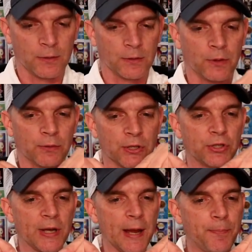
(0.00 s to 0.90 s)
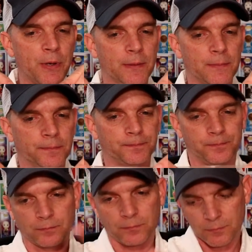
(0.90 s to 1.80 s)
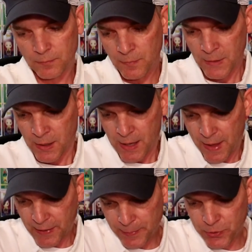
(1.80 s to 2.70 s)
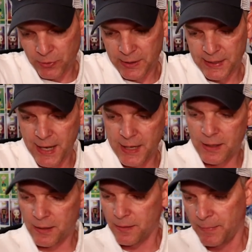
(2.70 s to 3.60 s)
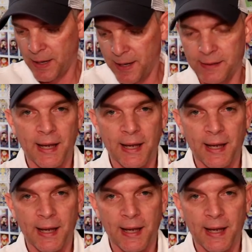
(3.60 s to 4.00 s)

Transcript: So just shape it, and then I'm just going to take my